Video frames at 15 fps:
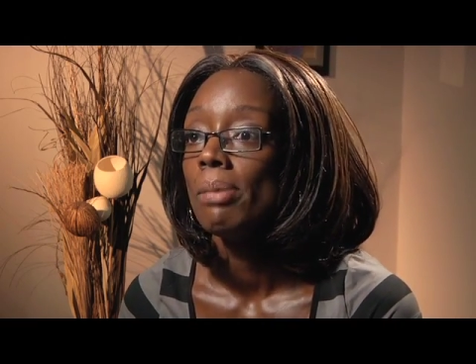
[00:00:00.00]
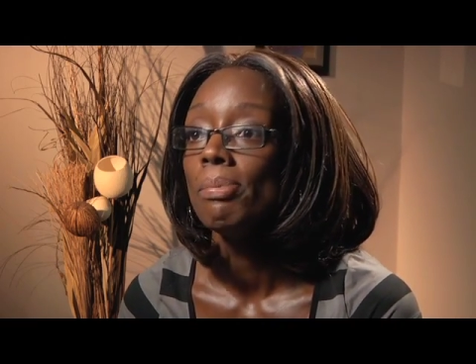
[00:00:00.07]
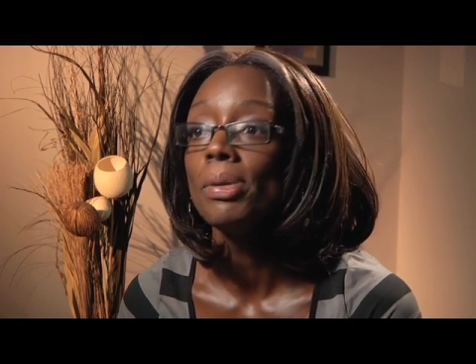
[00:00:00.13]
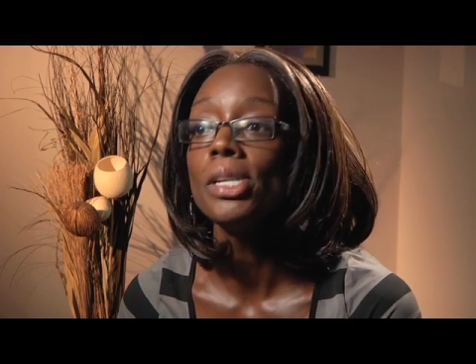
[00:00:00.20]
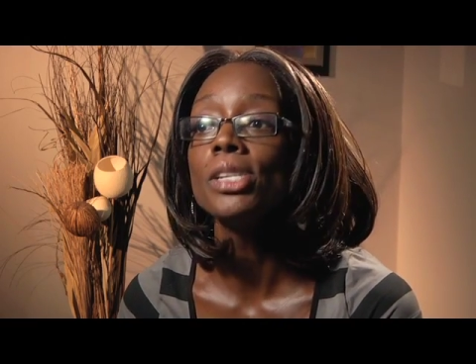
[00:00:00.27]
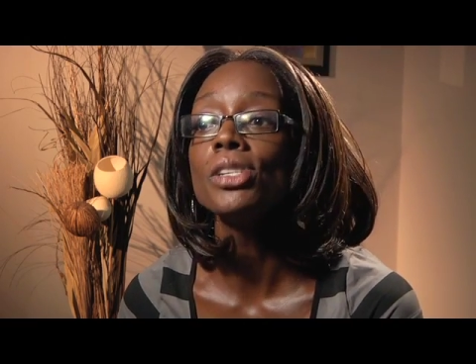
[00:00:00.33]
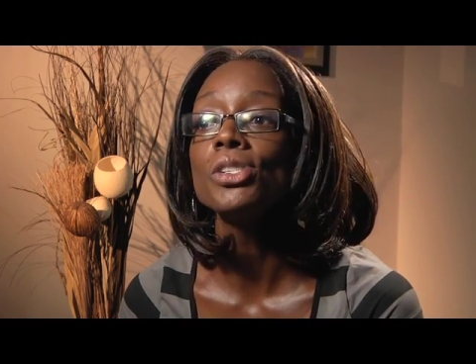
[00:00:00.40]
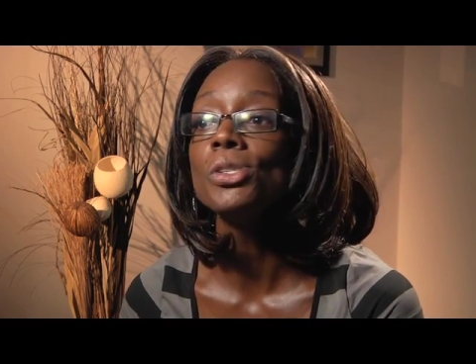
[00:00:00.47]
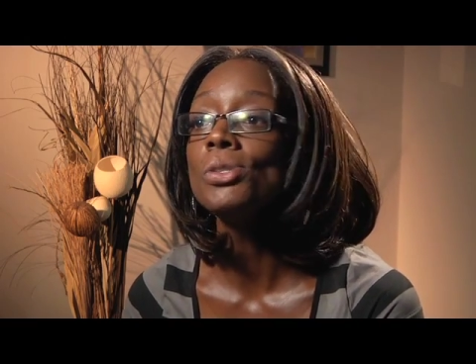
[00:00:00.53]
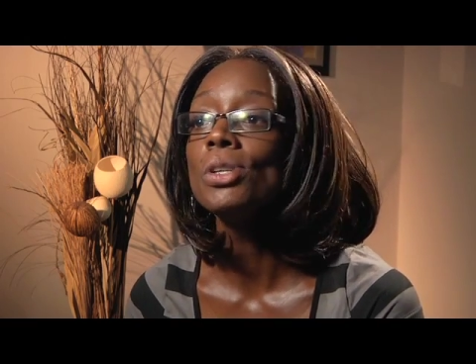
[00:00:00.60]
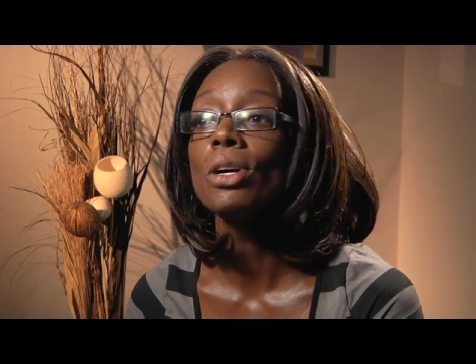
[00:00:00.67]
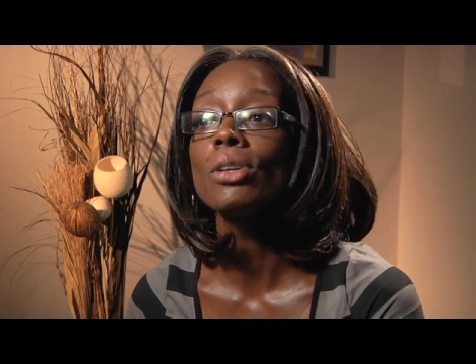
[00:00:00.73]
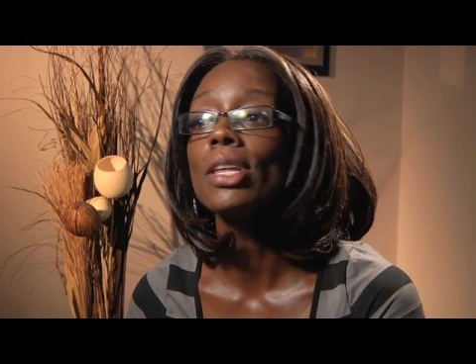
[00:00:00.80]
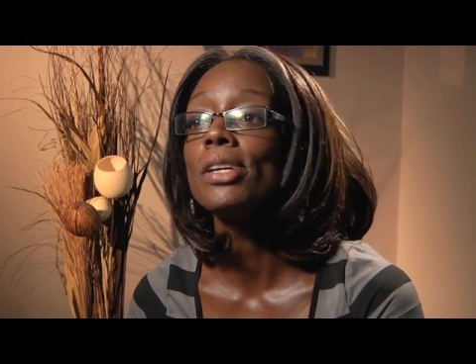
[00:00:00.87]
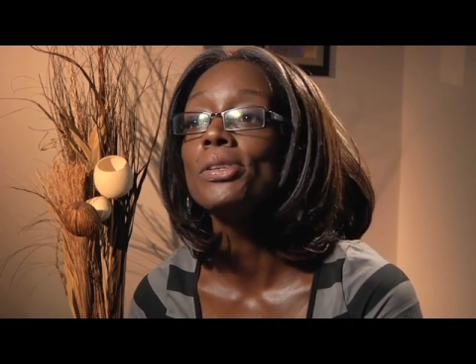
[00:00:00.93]
But did you
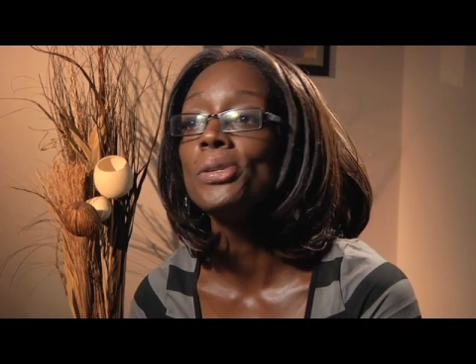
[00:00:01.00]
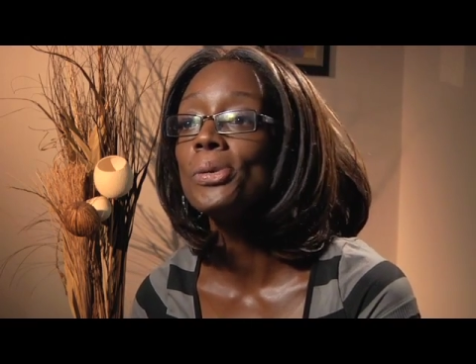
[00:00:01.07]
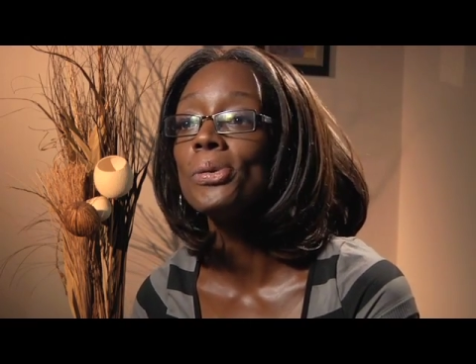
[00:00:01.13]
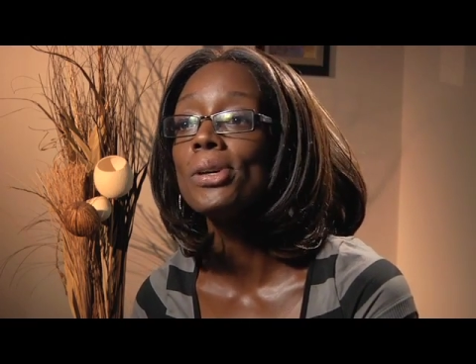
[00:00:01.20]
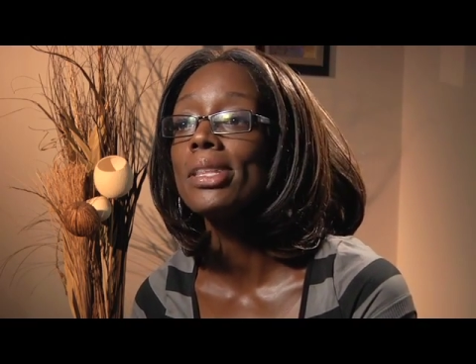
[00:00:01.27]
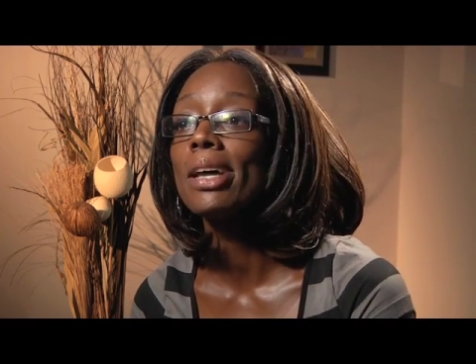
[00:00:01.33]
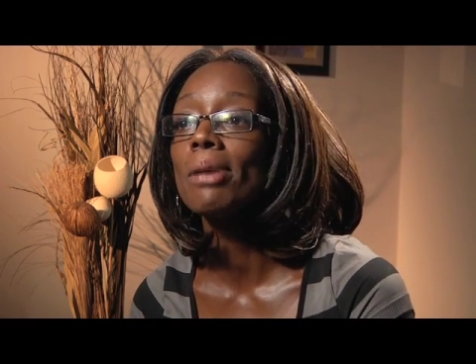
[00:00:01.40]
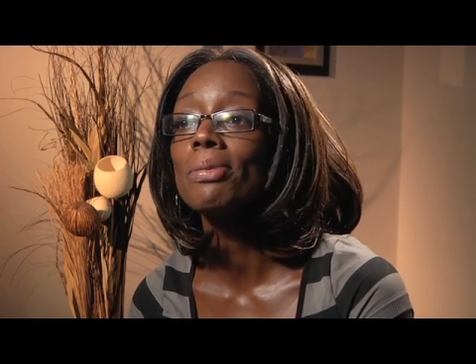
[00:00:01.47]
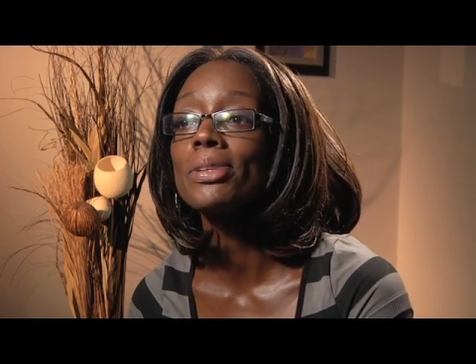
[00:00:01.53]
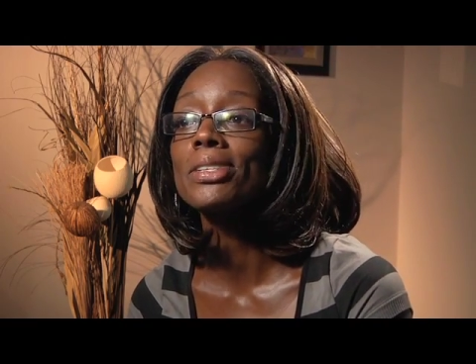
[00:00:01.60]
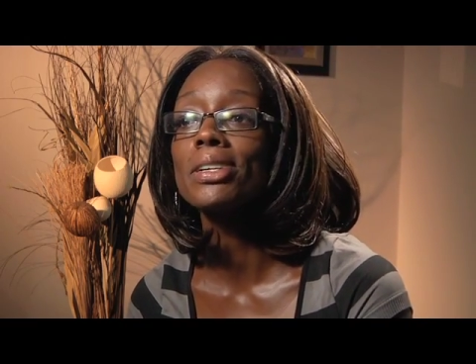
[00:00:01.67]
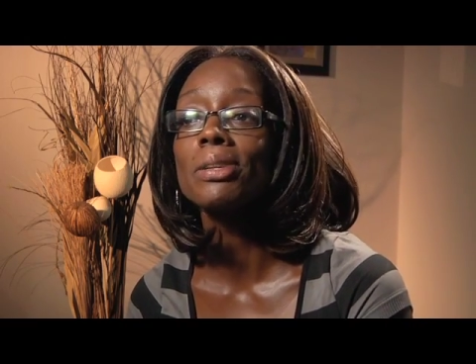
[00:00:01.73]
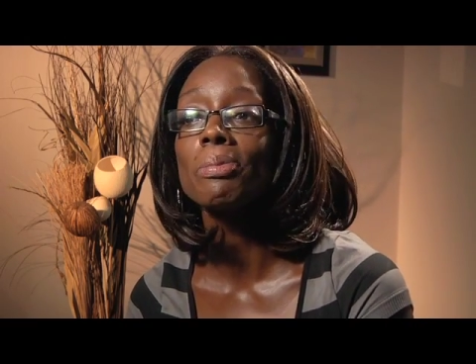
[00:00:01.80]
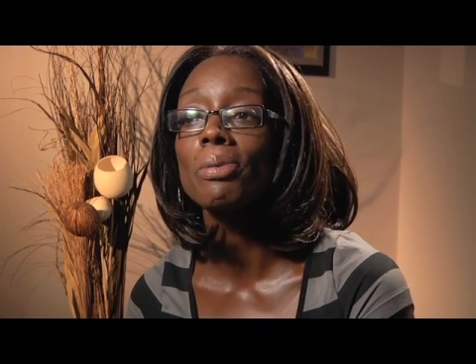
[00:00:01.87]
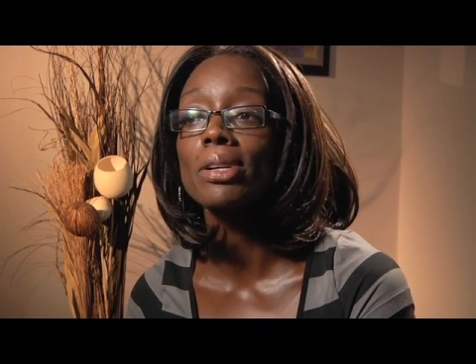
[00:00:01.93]
know that doing that was
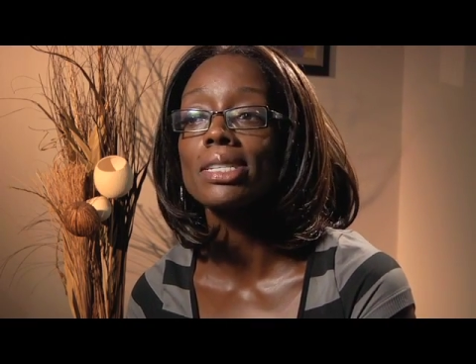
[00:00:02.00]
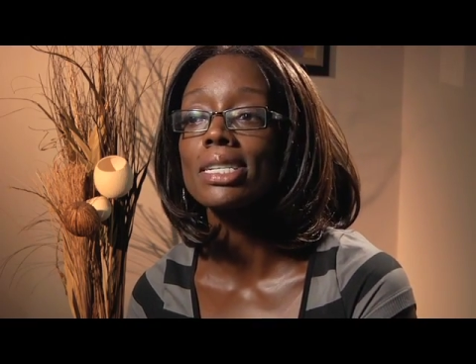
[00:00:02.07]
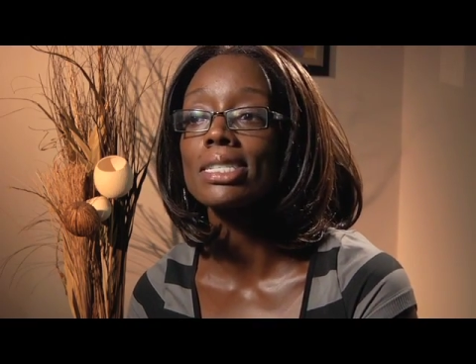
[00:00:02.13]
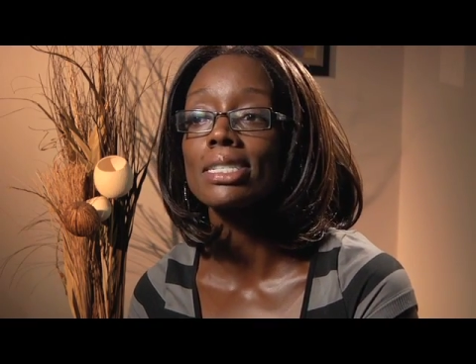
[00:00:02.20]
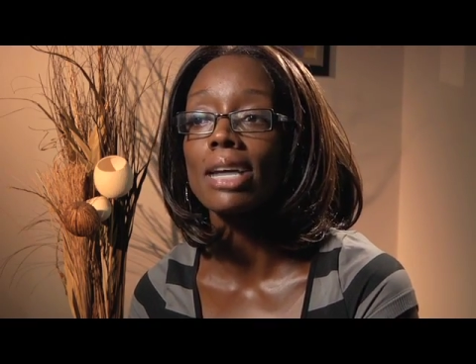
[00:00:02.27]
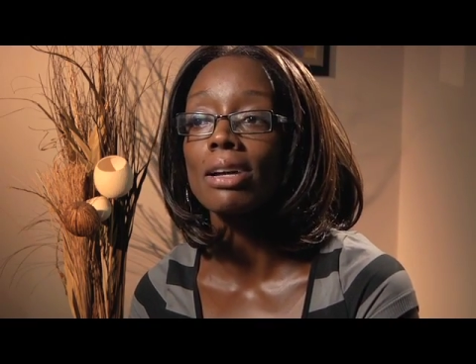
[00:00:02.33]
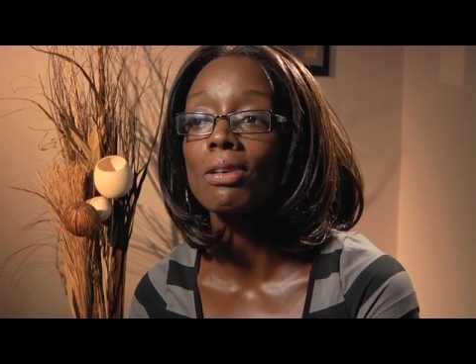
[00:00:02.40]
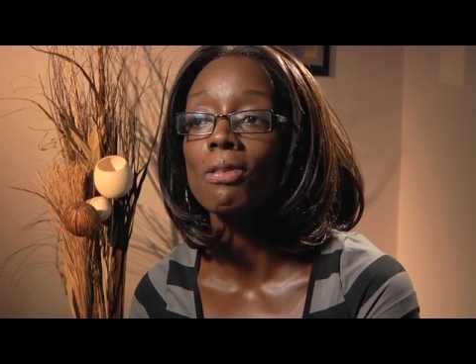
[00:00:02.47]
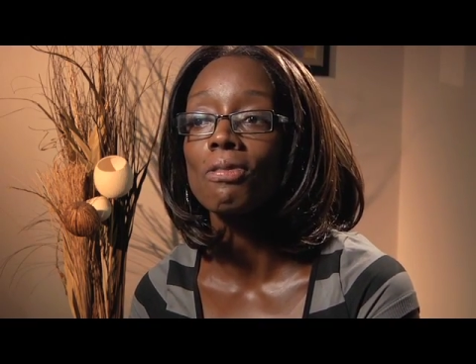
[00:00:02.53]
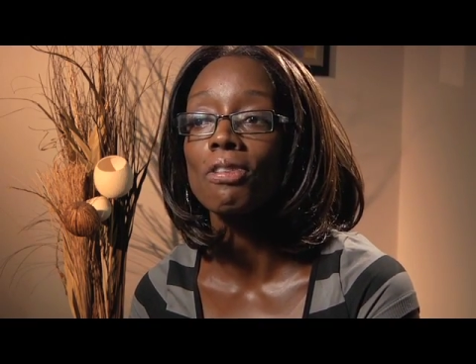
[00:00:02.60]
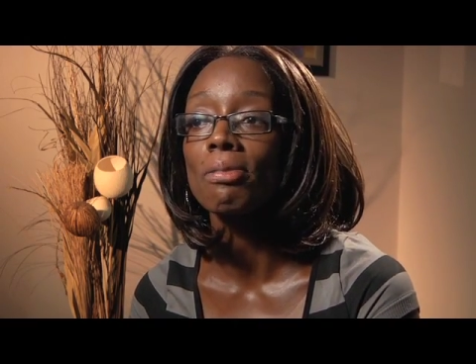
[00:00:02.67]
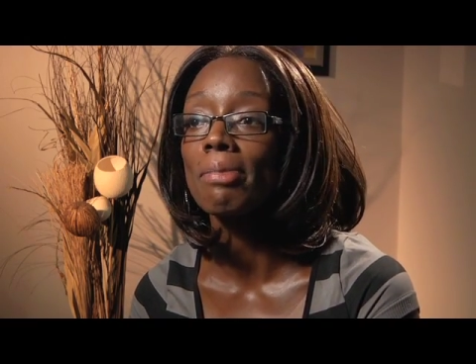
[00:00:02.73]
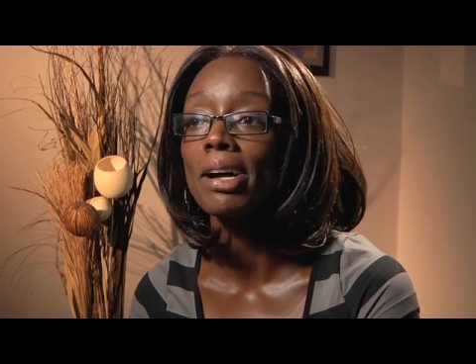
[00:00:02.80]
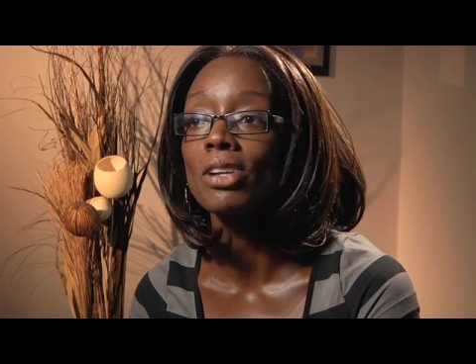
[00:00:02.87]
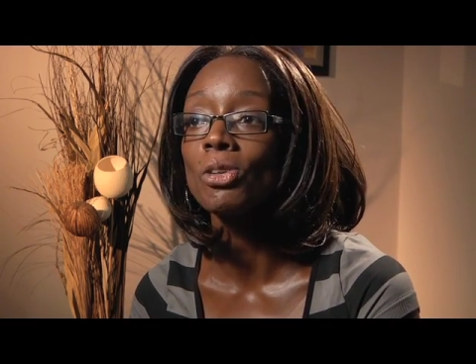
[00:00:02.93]
going to break the cycle
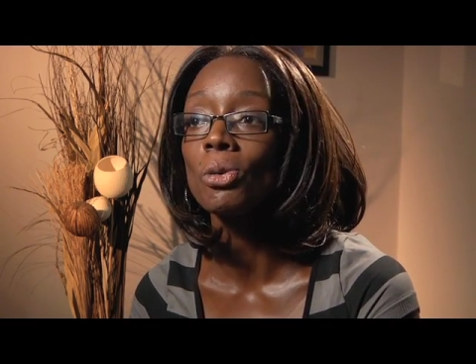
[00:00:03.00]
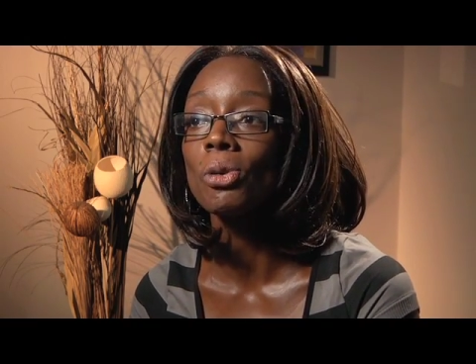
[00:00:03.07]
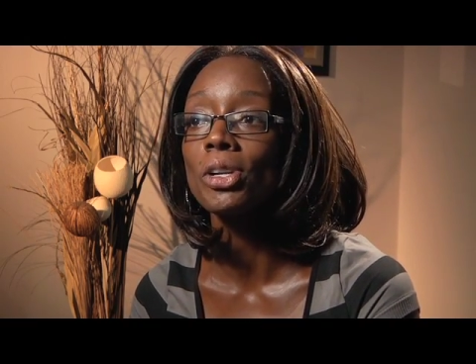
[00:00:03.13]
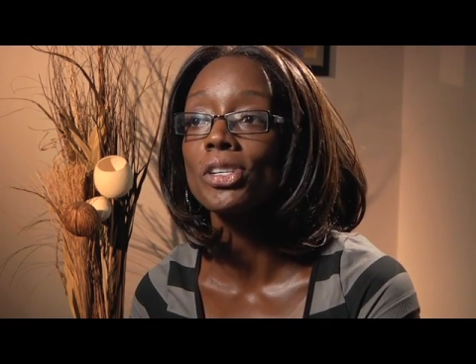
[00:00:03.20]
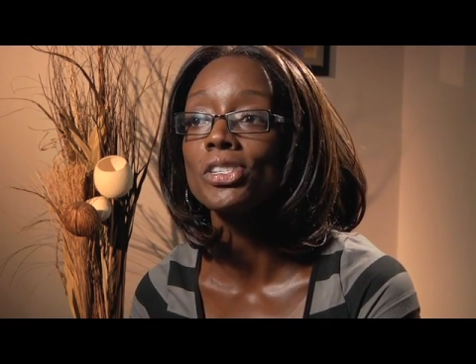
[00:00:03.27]
for my daughter?